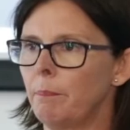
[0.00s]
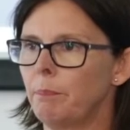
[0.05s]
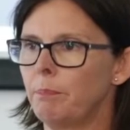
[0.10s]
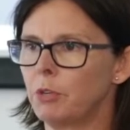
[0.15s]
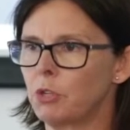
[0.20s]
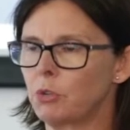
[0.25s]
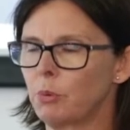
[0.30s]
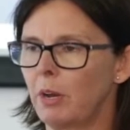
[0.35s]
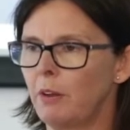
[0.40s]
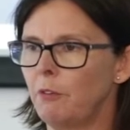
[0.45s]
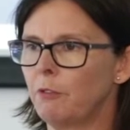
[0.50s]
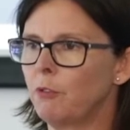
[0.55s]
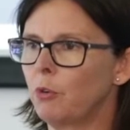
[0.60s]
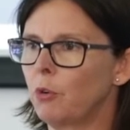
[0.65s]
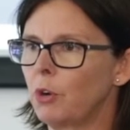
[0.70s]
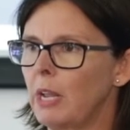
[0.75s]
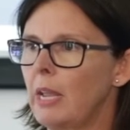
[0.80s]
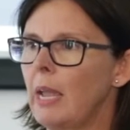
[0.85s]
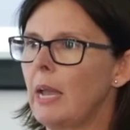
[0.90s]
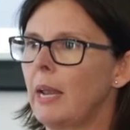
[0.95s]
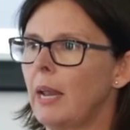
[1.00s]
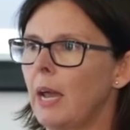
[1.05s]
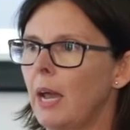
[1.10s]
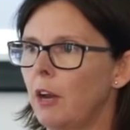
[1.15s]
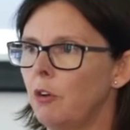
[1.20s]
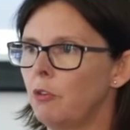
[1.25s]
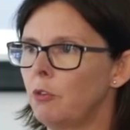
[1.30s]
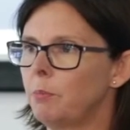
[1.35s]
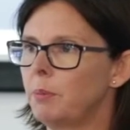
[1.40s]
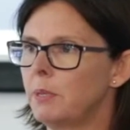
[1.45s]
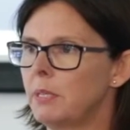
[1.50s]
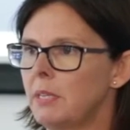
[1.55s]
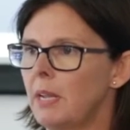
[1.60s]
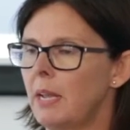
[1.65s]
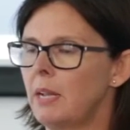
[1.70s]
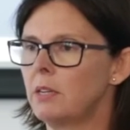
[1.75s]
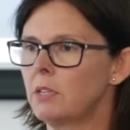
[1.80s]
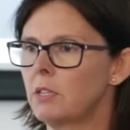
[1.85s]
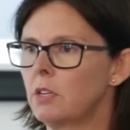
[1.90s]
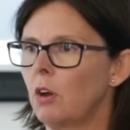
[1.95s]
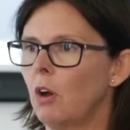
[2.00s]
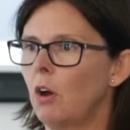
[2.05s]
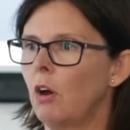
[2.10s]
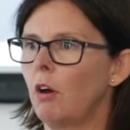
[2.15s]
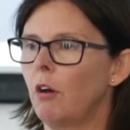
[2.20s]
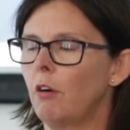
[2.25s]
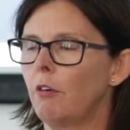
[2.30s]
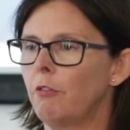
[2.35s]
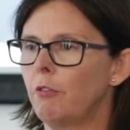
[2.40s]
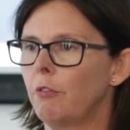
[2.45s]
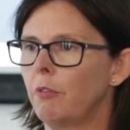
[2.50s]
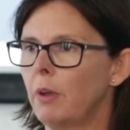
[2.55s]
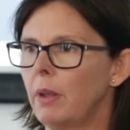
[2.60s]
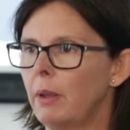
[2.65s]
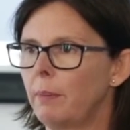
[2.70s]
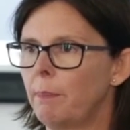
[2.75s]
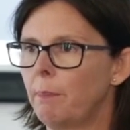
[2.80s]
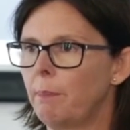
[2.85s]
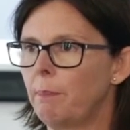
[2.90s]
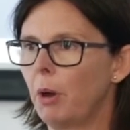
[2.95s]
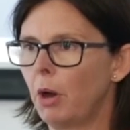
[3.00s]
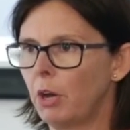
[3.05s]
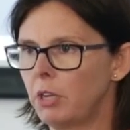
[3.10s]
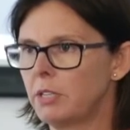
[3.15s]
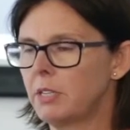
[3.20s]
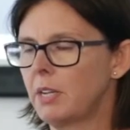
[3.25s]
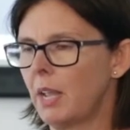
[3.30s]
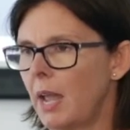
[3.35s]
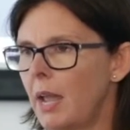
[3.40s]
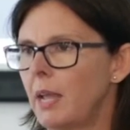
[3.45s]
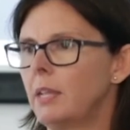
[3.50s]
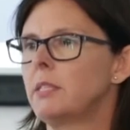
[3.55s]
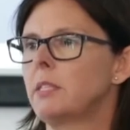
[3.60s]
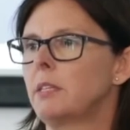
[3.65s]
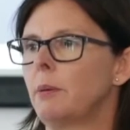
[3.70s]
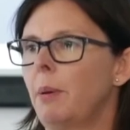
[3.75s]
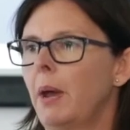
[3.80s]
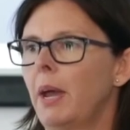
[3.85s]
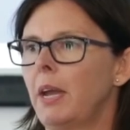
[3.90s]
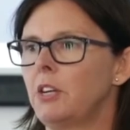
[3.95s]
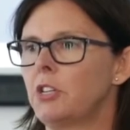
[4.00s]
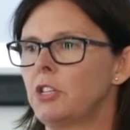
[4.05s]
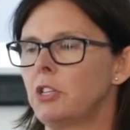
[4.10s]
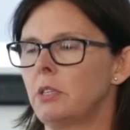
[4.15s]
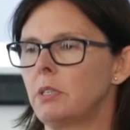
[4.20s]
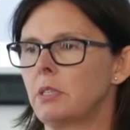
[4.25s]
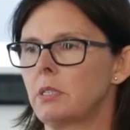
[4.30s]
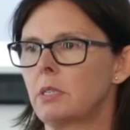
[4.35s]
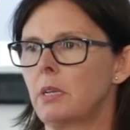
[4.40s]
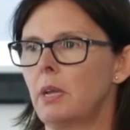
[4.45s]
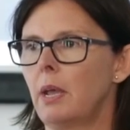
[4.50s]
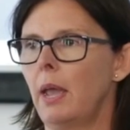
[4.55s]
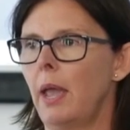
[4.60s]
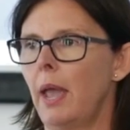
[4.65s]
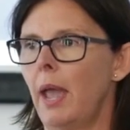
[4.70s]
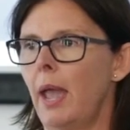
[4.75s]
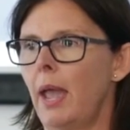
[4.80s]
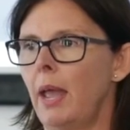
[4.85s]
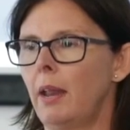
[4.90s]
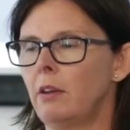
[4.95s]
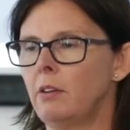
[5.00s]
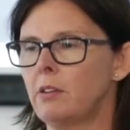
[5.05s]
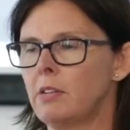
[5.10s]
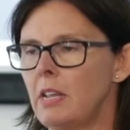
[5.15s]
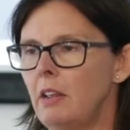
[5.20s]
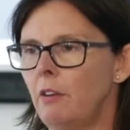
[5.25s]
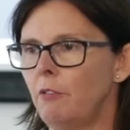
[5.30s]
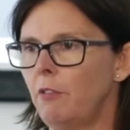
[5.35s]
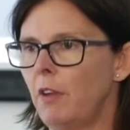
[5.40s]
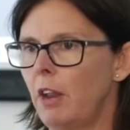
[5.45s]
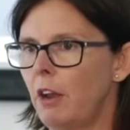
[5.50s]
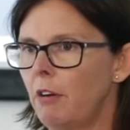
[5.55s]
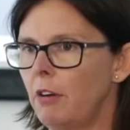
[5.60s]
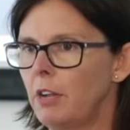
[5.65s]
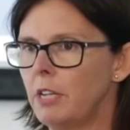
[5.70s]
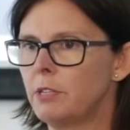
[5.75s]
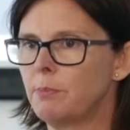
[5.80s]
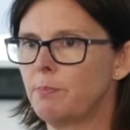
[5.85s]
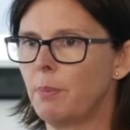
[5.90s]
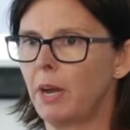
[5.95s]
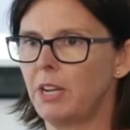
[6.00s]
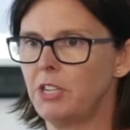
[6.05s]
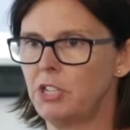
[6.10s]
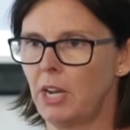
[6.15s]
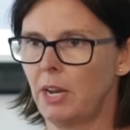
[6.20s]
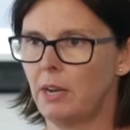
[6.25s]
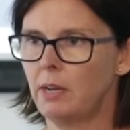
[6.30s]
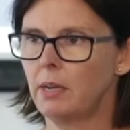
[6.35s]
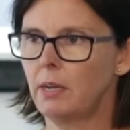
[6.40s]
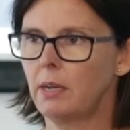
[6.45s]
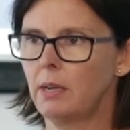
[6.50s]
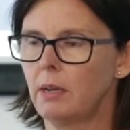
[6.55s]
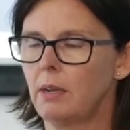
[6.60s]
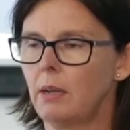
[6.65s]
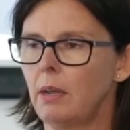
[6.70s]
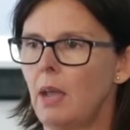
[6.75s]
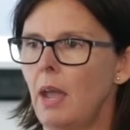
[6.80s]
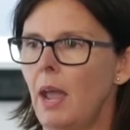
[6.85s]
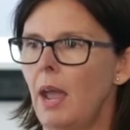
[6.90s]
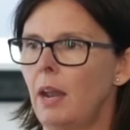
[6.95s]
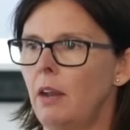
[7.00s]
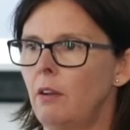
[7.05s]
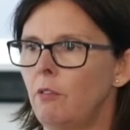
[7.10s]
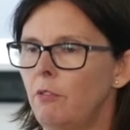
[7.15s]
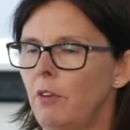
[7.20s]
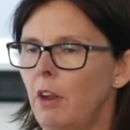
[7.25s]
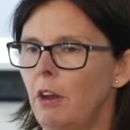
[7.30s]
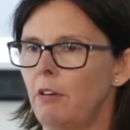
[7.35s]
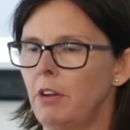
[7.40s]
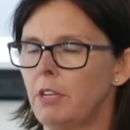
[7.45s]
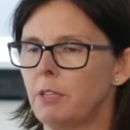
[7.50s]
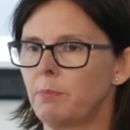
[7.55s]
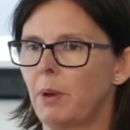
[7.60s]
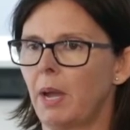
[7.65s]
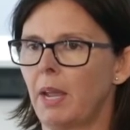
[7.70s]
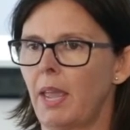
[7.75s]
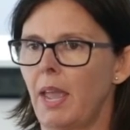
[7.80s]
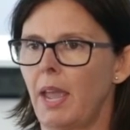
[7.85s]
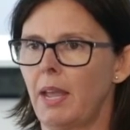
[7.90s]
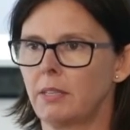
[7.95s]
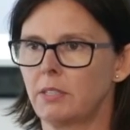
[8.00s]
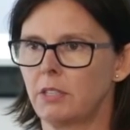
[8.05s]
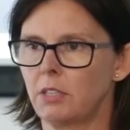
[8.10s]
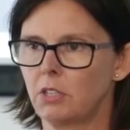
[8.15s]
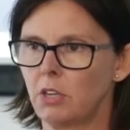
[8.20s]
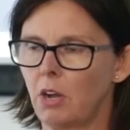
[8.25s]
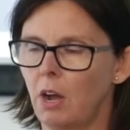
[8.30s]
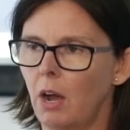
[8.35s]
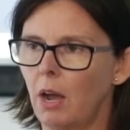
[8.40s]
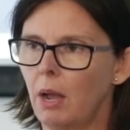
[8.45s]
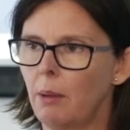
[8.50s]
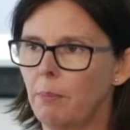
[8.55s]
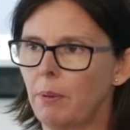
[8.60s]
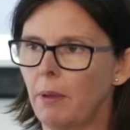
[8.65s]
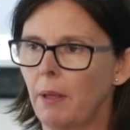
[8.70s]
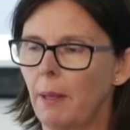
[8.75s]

between 40 and 100% of post-cancer patients, and it varies by gender and it varies by cancer type,